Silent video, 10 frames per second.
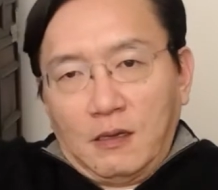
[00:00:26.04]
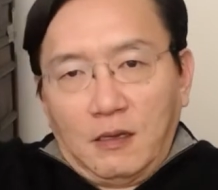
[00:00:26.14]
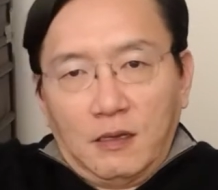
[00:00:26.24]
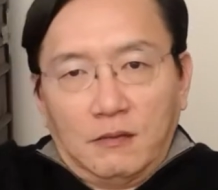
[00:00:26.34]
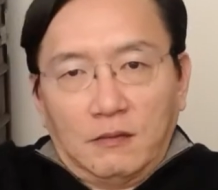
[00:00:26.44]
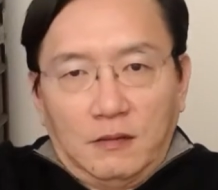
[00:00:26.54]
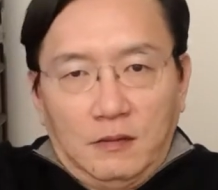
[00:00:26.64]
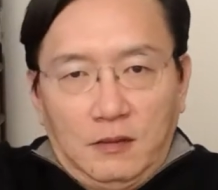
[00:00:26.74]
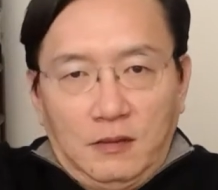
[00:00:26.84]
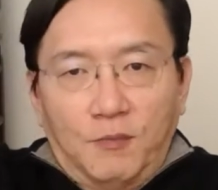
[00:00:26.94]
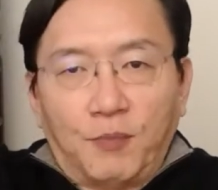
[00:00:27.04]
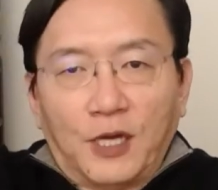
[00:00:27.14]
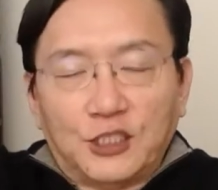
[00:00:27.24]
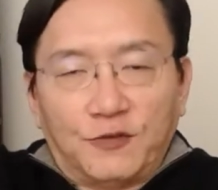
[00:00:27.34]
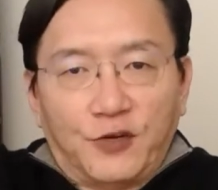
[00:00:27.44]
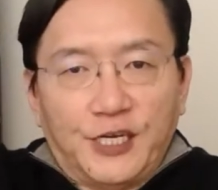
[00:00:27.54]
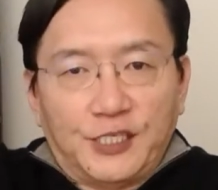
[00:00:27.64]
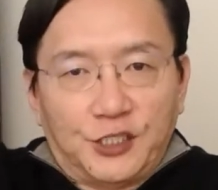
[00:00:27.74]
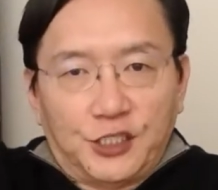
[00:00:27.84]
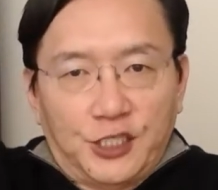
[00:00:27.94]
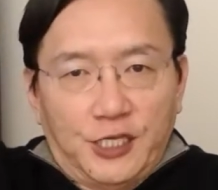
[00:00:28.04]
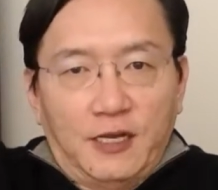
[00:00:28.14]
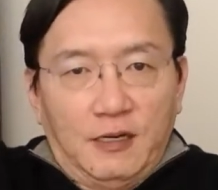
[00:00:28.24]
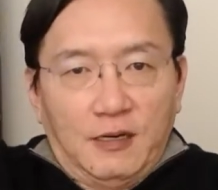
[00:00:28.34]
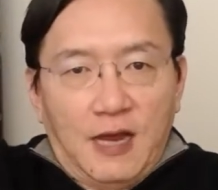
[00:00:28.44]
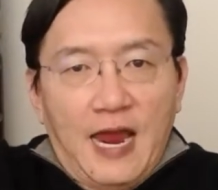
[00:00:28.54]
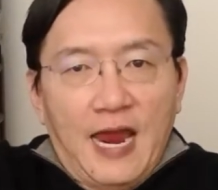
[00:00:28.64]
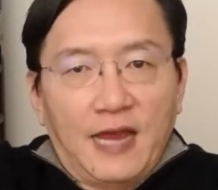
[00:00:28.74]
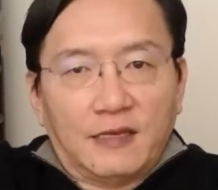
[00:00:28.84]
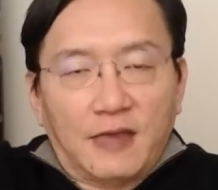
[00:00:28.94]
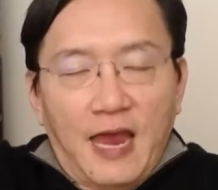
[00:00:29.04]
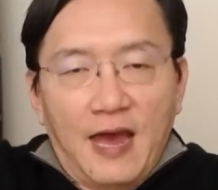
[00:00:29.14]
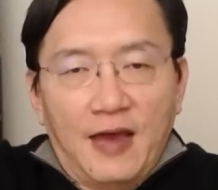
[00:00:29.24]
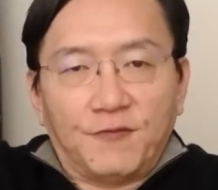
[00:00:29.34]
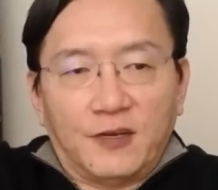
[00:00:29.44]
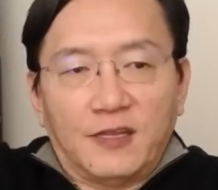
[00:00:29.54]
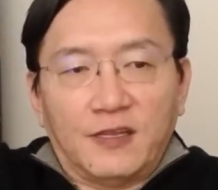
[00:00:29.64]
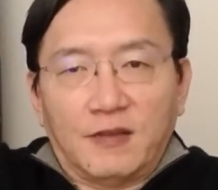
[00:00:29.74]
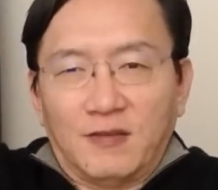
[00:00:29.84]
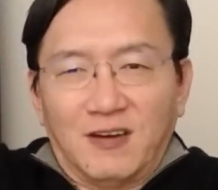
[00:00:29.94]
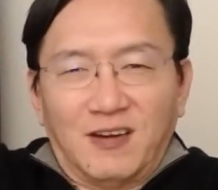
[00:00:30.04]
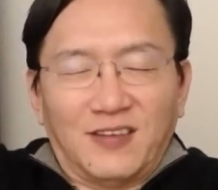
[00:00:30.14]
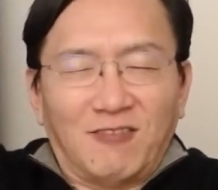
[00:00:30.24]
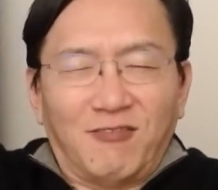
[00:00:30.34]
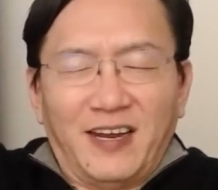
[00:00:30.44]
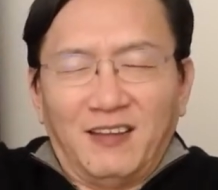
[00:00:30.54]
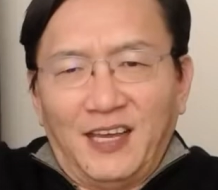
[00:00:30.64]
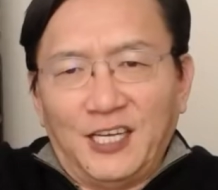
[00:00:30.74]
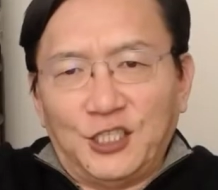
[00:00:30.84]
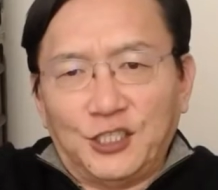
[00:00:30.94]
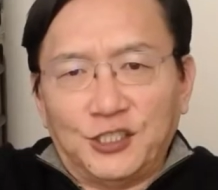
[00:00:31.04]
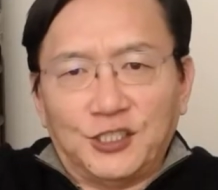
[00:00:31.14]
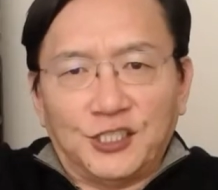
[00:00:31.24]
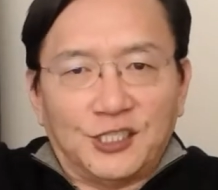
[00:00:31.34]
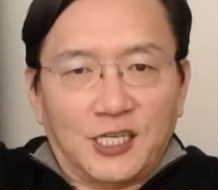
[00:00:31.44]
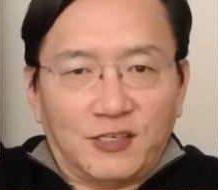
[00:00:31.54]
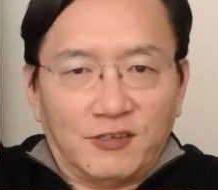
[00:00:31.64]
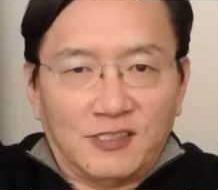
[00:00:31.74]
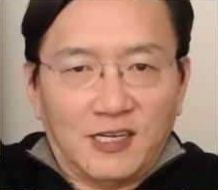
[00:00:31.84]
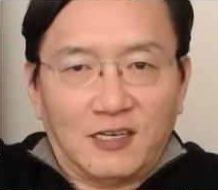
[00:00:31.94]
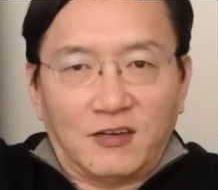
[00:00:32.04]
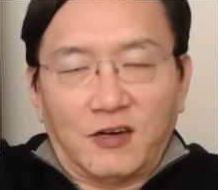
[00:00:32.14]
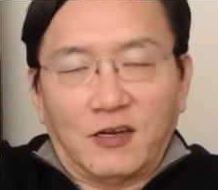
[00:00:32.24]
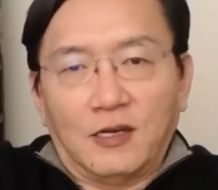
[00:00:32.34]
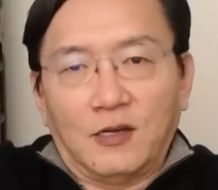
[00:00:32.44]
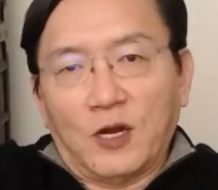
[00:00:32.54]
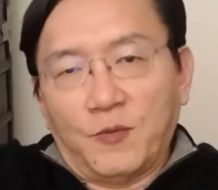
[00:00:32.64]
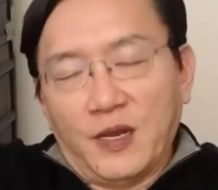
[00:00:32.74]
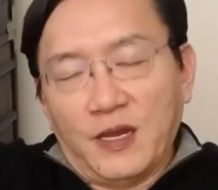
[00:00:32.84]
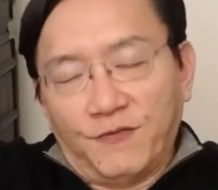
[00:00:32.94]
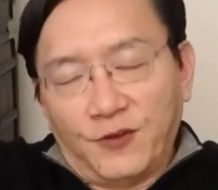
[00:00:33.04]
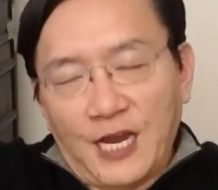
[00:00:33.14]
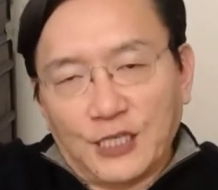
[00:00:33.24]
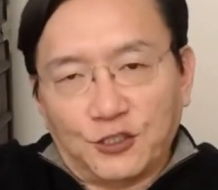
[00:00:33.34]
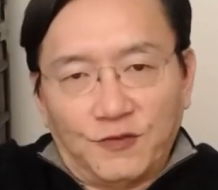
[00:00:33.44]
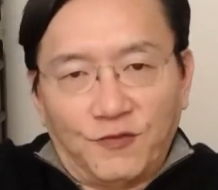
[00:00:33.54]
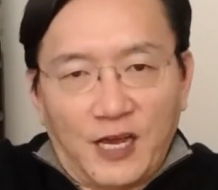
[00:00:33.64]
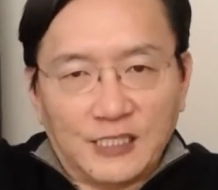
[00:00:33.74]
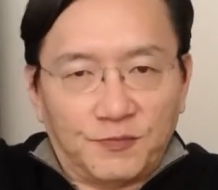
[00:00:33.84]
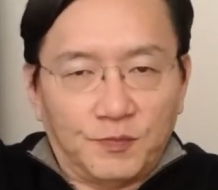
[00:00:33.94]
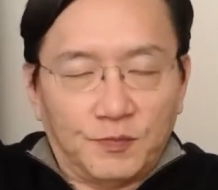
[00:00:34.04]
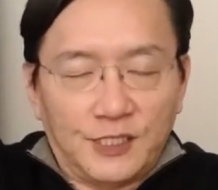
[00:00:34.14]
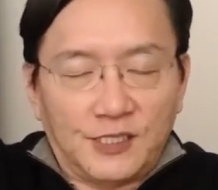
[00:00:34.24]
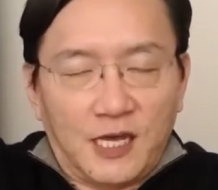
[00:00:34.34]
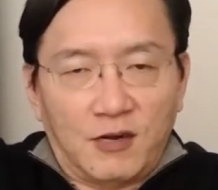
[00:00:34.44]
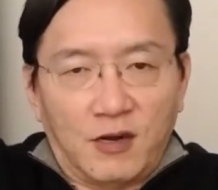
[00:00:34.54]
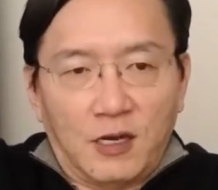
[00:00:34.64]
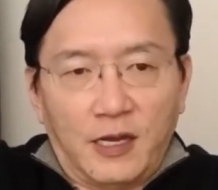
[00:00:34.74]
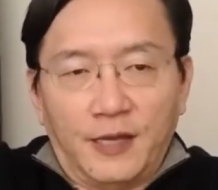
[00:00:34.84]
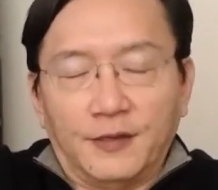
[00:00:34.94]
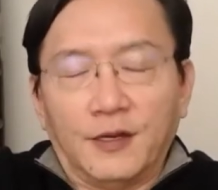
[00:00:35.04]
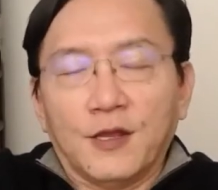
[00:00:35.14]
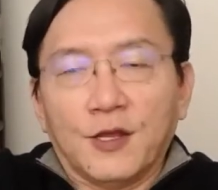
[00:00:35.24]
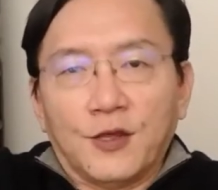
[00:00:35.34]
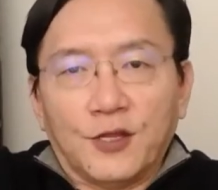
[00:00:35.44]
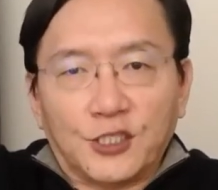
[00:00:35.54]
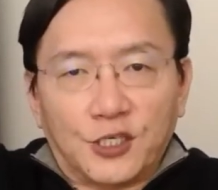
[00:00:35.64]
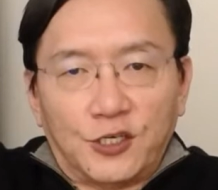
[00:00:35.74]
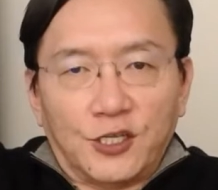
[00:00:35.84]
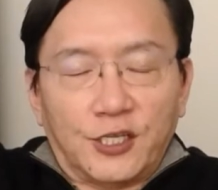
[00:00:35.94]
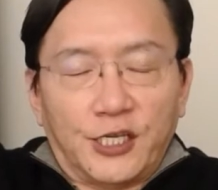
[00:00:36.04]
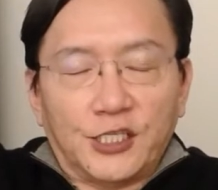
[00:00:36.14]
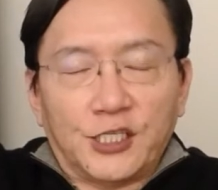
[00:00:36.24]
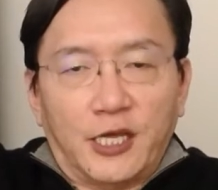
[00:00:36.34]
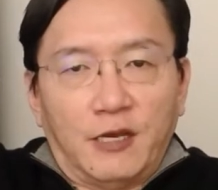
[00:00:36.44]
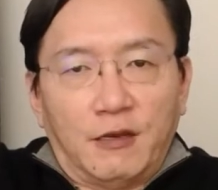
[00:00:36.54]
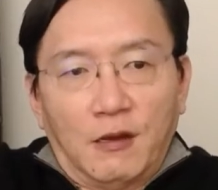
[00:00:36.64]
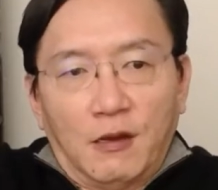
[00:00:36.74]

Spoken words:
there are a bunch of reasons that I have for, I've got regulations, et cetera, et cetera. I want to be giving financial advice, et cetera. And there's certain things that,